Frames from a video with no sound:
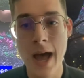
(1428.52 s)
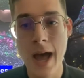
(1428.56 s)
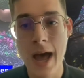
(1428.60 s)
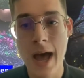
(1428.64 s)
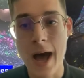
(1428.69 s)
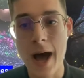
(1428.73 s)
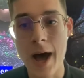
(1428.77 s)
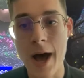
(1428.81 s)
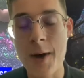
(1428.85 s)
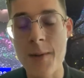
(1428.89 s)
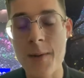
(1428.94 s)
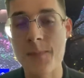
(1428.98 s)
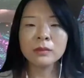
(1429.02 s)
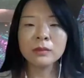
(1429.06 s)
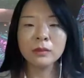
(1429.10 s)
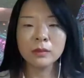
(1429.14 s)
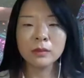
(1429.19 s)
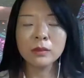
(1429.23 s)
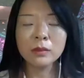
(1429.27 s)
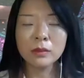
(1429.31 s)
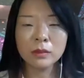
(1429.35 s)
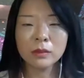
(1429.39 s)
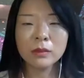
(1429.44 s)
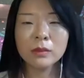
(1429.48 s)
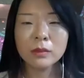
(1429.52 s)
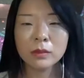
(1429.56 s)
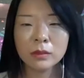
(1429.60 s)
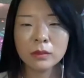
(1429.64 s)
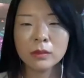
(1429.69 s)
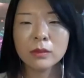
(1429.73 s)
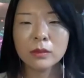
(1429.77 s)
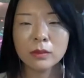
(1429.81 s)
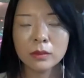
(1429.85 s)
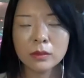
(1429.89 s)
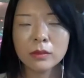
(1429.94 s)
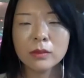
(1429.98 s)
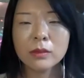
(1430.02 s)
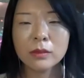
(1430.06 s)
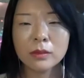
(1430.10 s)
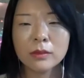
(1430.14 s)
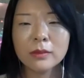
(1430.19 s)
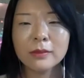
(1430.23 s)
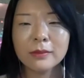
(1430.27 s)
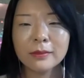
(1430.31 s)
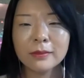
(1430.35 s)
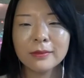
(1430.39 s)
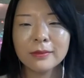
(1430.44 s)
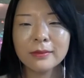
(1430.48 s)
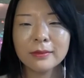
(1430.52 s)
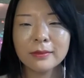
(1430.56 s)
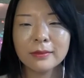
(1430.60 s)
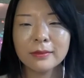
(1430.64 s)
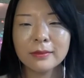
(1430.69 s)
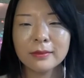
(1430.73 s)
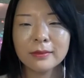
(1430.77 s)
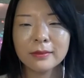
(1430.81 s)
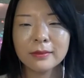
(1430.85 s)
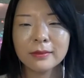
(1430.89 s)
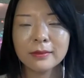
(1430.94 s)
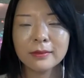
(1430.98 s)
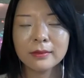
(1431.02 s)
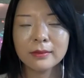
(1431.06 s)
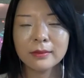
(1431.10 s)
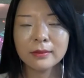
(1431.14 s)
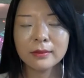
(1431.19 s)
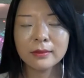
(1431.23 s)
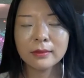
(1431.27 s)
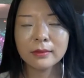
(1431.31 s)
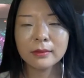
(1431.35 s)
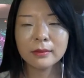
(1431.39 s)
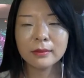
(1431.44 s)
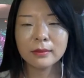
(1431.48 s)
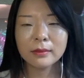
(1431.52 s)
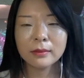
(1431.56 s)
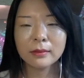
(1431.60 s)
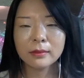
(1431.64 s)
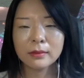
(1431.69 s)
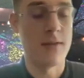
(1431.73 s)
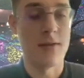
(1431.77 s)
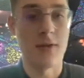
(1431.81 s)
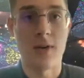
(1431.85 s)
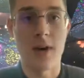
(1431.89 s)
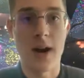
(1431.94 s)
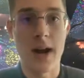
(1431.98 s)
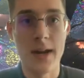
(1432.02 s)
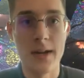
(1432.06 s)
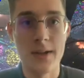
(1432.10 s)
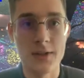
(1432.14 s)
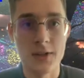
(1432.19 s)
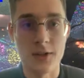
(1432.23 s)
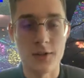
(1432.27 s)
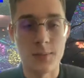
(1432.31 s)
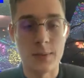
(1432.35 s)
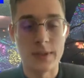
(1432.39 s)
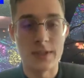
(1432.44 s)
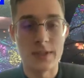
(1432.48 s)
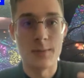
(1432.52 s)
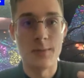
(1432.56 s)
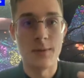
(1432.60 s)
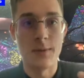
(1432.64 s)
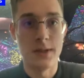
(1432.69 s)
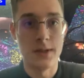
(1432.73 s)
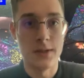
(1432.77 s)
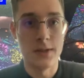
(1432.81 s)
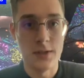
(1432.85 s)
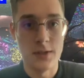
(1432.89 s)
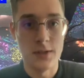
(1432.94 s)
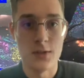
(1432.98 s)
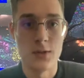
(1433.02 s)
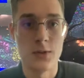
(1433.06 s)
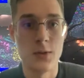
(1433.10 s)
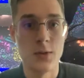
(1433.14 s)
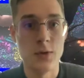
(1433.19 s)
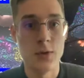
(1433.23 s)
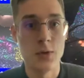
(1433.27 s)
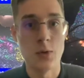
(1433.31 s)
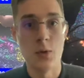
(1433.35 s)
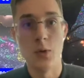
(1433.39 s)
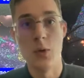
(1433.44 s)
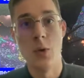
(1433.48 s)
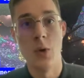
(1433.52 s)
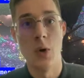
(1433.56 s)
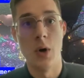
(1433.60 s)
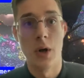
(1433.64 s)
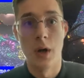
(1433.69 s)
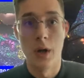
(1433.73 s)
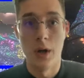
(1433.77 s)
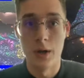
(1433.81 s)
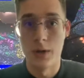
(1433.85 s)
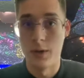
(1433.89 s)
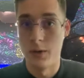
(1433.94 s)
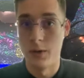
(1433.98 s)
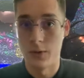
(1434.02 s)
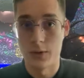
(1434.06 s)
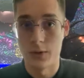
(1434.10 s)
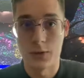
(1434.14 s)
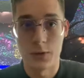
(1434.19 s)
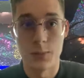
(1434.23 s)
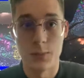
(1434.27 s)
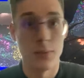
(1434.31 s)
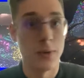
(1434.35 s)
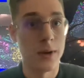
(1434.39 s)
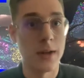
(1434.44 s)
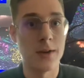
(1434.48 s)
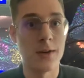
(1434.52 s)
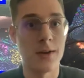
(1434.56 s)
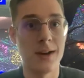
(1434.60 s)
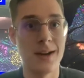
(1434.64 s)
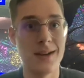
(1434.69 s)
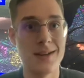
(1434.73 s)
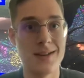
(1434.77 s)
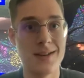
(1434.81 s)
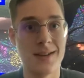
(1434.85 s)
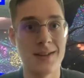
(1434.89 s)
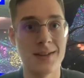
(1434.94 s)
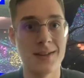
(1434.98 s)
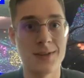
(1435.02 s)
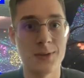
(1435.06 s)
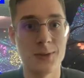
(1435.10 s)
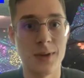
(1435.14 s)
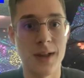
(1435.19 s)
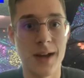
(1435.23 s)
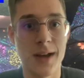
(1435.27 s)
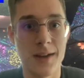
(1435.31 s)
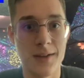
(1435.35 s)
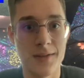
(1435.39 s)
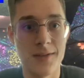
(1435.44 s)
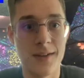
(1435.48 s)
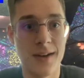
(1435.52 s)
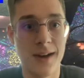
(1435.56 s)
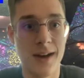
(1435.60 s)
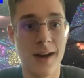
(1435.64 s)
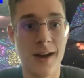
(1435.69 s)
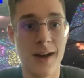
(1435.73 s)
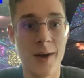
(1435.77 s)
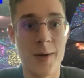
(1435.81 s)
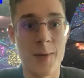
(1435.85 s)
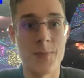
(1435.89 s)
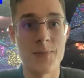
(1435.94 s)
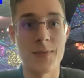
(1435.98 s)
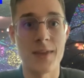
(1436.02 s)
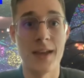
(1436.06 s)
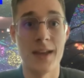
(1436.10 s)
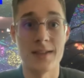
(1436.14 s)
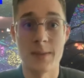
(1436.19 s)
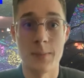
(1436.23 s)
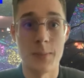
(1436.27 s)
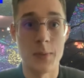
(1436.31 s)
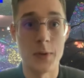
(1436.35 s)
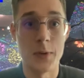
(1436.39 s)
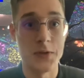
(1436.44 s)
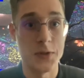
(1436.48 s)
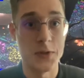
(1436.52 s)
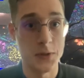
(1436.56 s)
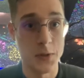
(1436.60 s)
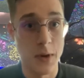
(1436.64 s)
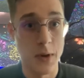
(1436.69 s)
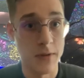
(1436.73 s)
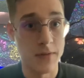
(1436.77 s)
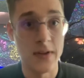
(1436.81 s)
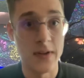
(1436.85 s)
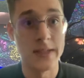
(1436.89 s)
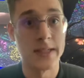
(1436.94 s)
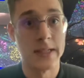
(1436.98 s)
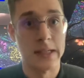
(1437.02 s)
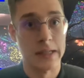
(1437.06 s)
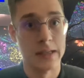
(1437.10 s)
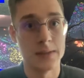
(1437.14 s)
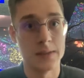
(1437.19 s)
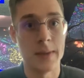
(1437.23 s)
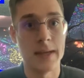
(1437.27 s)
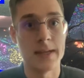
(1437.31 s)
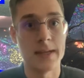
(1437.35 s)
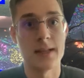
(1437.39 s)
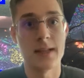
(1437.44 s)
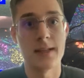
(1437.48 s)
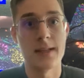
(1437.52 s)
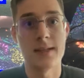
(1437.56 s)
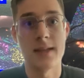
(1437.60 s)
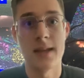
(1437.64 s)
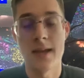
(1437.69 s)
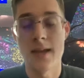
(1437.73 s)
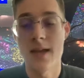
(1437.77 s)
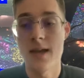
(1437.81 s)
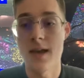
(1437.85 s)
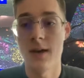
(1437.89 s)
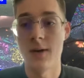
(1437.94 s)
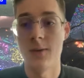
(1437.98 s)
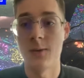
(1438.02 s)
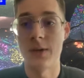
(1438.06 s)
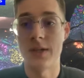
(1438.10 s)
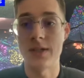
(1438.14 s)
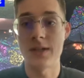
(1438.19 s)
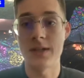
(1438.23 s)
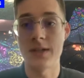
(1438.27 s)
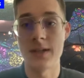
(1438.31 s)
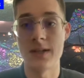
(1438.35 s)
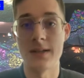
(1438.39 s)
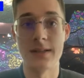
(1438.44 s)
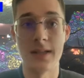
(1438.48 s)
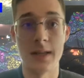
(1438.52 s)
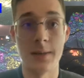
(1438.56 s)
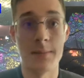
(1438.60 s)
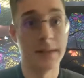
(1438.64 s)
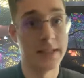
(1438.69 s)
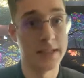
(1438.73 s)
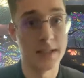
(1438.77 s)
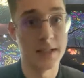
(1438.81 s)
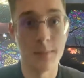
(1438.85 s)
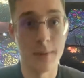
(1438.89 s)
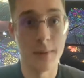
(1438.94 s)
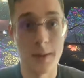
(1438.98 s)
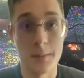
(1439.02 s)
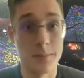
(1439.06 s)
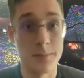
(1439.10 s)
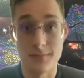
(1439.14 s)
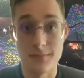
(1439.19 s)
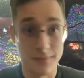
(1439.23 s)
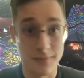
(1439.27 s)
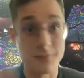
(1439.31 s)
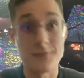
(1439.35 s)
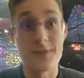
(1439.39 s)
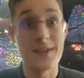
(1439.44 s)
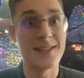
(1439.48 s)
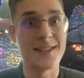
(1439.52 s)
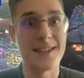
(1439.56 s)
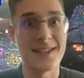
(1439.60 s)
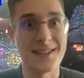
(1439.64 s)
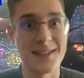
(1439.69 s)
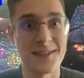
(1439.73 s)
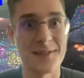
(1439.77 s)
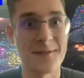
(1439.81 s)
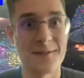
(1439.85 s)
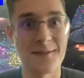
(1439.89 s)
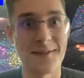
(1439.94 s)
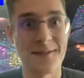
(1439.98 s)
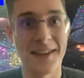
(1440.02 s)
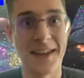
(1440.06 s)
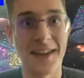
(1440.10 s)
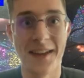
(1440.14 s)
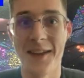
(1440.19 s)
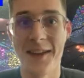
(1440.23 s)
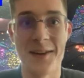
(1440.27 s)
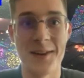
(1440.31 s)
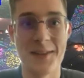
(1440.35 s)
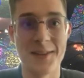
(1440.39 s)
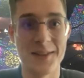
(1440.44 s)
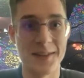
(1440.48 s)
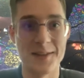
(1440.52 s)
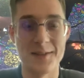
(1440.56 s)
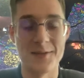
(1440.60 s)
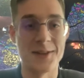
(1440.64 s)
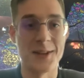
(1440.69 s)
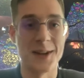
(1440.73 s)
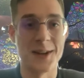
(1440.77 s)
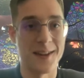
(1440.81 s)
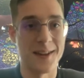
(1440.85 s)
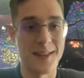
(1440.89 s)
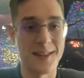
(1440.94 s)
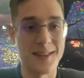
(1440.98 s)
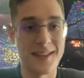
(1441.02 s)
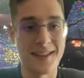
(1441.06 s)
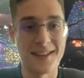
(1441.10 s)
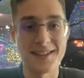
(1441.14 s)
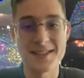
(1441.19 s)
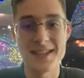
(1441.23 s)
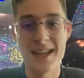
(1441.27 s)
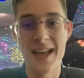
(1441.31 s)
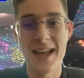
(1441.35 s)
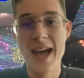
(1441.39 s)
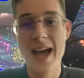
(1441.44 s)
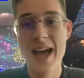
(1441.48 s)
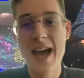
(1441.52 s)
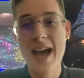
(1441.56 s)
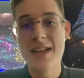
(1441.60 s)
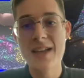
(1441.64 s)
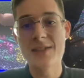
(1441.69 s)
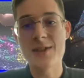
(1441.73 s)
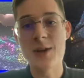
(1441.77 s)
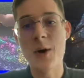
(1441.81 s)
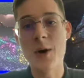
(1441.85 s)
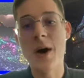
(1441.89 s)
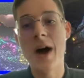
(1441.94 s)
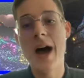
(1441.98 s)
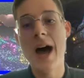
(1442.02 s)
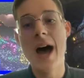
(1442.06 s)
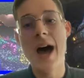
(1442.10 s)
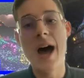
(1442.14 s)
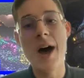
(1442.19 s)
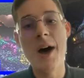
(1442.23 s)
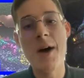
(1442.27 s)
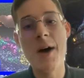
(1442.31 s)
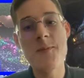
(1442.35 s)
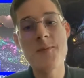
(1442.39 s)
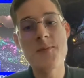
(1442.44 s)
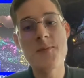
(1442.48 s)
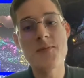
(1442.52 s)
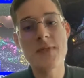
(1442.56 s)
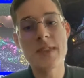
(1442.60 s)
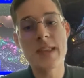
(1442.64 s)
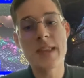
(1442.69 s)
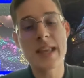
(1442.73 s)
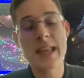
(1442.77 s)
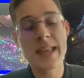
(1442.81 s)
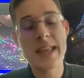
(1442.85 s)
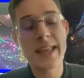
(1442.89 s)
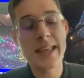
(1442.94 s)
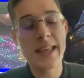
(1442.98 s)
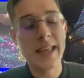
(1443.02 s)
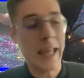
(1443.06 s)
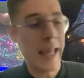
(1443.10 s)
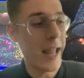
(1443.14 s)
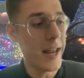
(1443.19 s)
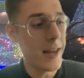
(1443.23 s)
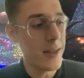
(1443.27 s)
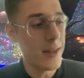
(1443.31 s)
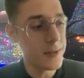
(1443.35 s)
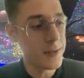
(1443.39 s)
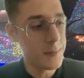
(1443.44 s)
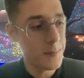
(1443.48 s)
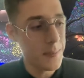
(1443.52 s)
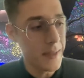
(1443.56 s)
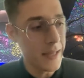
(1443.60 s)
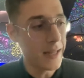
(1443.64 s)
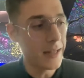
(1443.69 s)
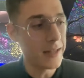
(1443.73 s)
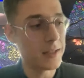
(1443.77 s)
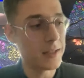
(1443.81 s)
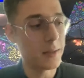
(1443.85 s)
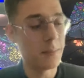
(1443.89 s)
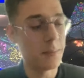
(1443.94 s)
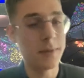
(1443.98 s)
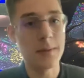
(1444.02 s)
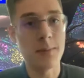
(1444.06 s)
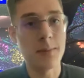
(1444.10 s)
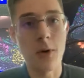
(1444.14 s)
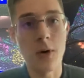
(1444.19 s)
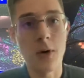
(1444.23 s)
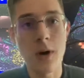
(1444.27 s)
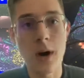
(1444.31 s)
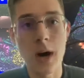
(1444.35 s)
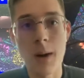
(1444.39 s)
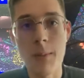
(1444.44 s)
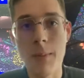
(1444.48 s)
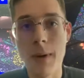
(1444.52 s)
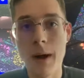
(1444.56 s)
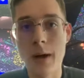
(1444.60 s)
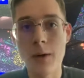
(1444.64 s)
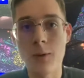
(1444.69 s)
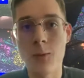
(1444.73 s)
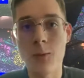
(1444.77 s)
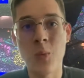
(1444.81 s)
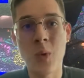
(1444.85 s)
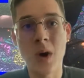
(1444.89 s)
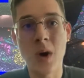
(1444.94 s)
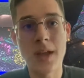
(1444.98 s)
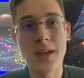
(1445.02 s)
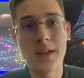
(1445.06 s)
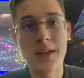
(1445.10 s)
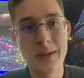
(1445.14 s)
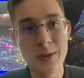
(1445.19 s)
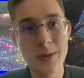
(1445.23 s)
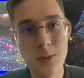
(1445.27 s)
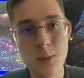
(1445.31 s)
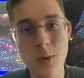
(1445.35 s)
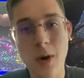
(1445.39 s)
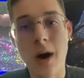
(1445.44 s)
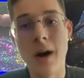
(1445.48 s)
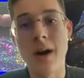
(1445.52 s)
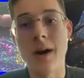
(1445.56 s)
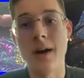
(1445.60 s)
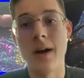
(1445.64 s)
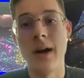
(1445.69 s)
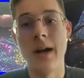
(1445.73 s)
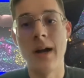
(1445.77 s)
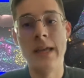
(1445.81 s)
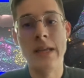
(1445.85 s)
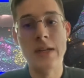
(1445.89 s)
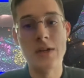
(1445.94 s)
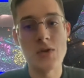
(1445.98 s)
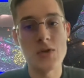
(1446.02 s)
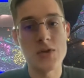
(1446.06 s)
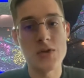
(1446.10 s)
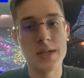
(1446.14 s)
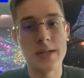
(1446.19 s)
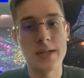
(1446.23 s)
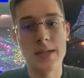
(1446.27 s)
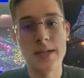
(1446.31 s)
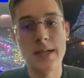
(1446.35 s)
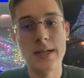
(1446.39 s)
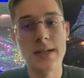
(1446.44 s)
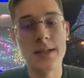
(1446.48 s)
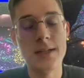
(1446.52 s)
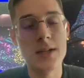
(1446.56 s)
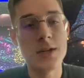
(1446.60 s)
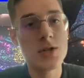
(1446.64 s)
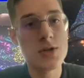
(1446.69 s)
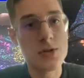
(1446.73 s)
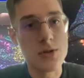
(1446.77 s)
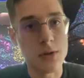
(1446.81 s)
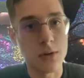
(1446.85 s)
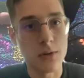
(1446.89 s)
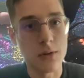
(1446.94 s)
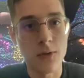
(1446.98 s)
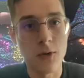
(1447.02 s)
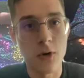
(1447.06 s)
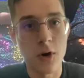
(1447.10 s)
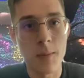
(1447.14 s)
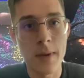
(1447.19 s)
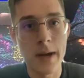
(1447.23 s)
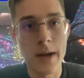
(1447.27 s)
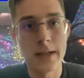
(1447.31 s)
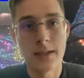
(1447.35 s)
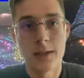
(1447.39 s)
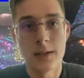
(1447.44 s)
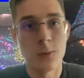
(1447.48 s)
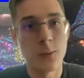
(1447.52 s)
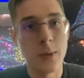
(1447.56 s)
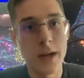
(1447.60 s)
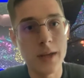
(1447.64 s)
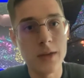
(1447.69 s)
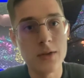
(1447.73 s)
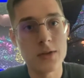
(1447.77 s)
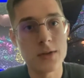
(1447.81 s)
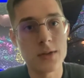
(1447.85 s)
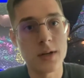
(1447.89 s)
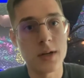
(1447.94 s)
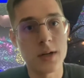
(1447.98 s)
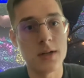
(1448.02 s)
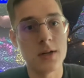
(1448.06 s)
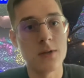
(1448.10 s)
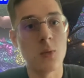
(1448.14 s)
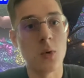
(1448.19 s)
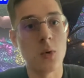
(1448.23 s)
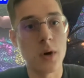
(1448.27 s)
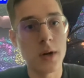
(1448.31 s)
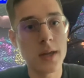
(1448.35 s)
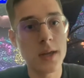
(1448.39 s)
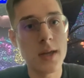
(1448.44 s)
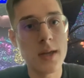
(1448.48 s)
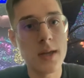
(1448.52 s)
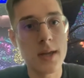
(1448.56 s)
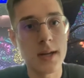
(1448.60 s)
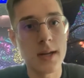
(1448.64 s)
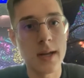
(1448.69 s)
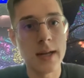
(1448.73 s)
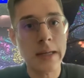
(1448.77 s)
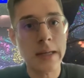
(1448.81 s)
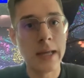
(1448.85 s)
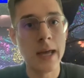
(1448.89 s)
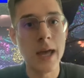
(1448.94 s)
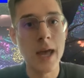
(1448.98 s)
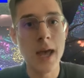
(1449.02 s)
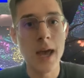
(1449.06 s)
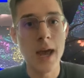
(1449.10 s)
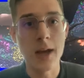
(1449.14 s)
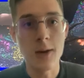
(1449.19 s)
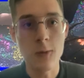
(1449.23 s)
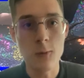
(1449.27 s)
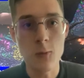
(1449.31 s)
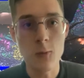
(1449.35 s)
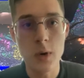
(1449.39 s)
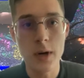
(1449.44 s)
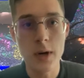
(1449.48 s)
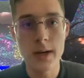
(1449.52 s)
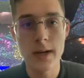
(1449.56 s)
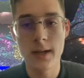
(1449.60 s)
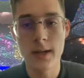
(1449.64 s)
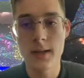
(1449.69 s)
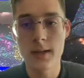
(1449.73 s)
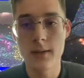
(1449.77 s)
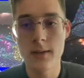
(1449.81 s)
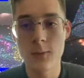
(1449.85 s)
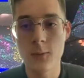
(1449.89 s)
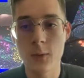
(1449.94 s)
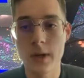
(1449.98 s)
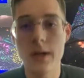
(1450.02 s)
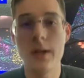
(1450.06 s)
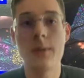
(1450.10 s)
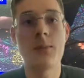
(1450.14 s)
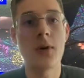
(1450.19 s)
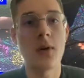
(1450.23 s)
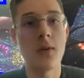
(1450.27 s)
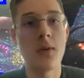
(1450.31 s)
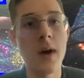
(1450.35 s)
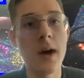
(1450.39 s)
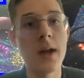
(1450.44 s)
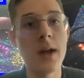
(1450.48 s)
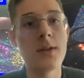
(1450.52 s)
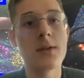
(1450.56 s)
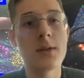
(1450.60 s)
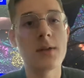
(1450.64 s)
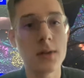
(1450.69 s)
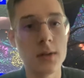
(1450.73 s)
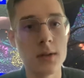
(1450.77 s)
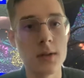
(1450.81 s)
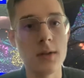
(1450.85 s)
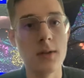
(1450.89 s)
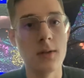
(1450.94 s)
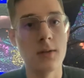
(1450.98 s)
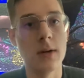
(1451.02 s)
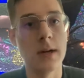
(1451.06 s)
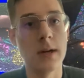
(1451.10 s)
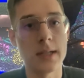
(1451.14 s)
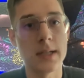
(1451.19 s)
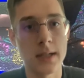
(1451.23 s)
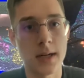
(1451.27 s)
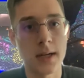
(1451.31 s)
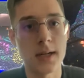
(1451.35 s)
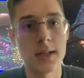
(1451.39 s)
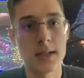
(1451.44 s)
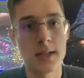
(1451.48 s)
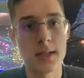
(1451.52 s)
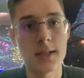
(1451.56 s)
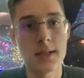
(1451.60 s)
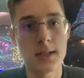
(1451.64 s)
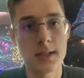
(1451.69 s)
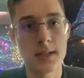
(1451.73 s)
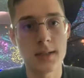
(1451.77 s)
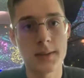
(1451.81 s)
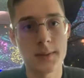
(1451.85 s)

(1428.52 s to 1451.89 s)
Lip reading: And obviously it affords a great variety of possibilities to you in order to bring your ideas to life, as opposed to a physical space, let's say, which is limited by physics, if not anything else. So can you speak a bit more about why you are interested in a digital format and why you started working in it, and what it provides to you as an artist?